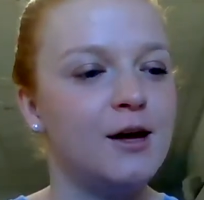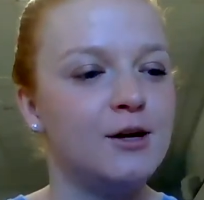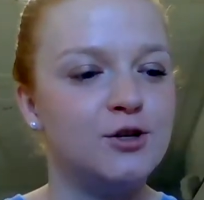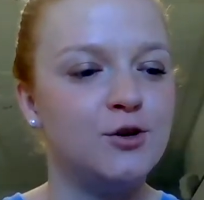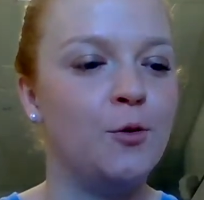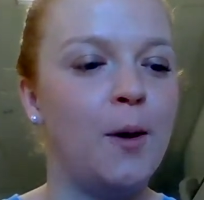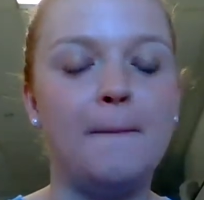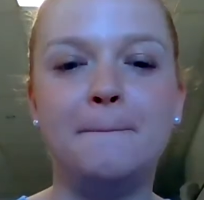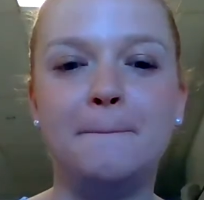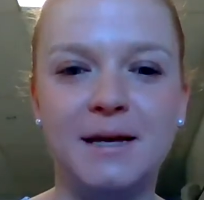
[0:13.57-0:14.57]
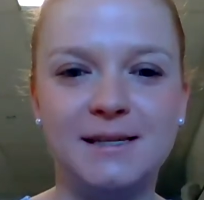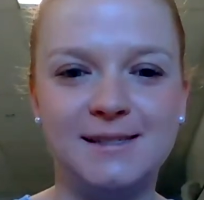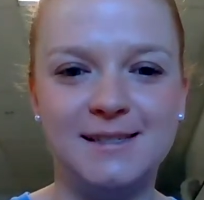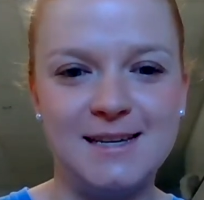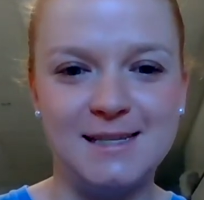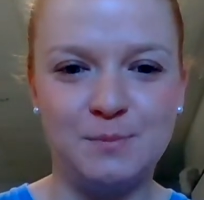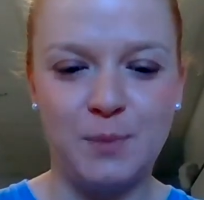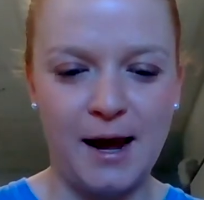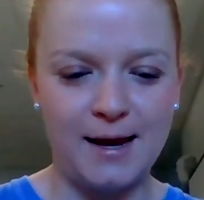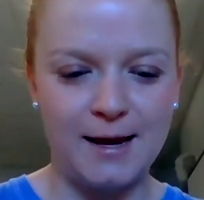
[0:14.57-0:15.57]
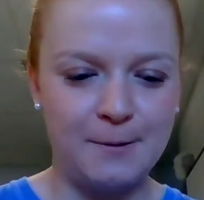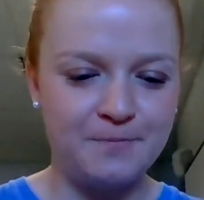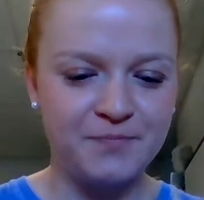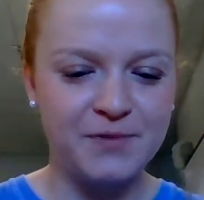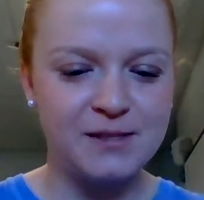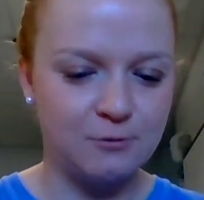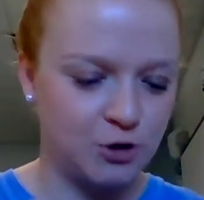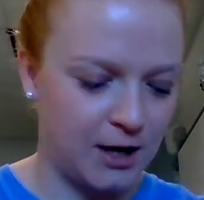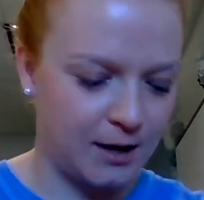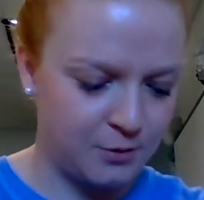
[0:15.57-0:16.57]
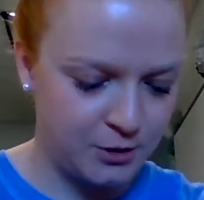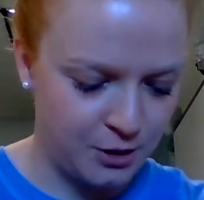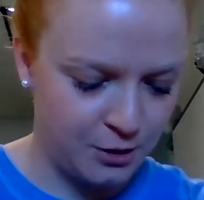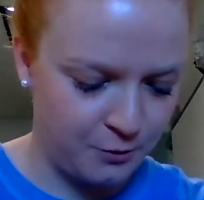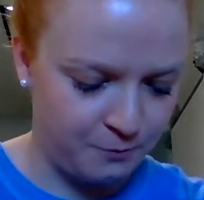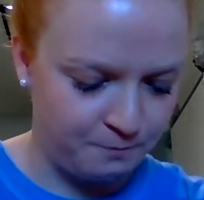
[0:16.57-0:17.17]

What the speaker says: to Misty's bike. So, chapter 2.